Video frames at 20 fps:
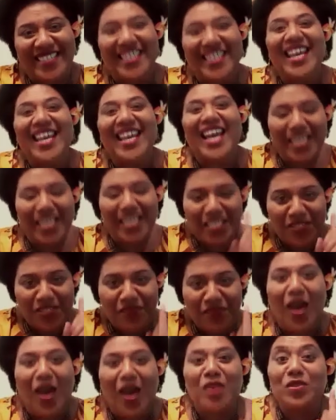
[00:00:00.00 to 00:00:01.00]
And it's
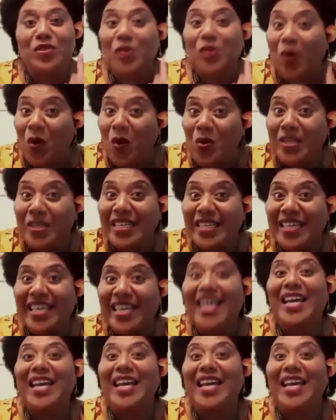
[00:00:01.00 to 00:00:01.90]
found only in